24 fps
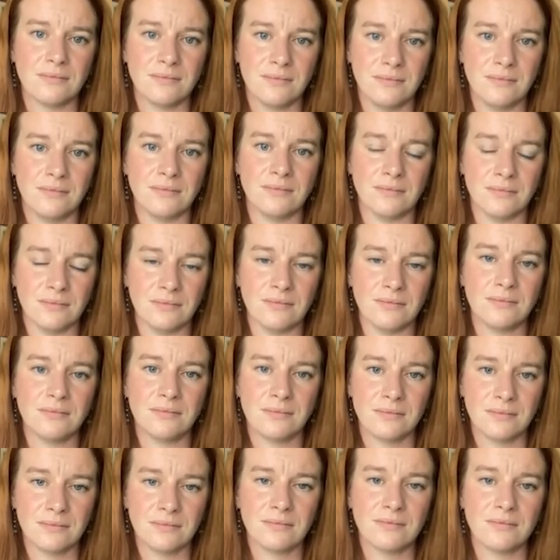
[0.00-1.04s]

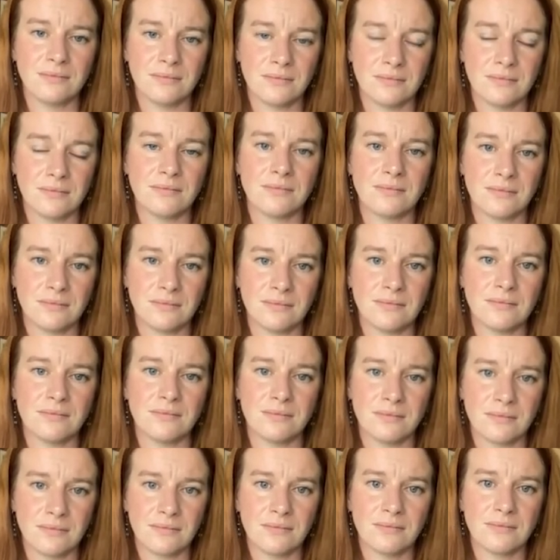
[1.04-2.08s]

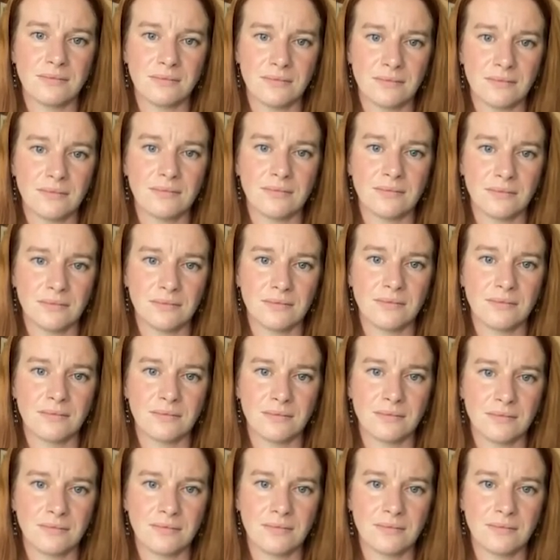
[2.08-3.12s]

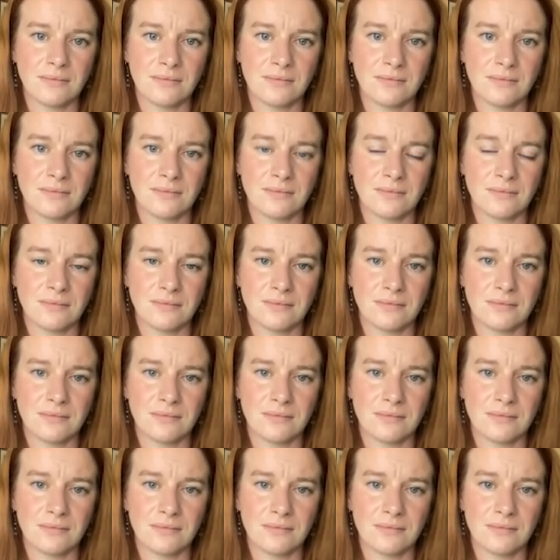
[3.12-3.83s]
[no speech]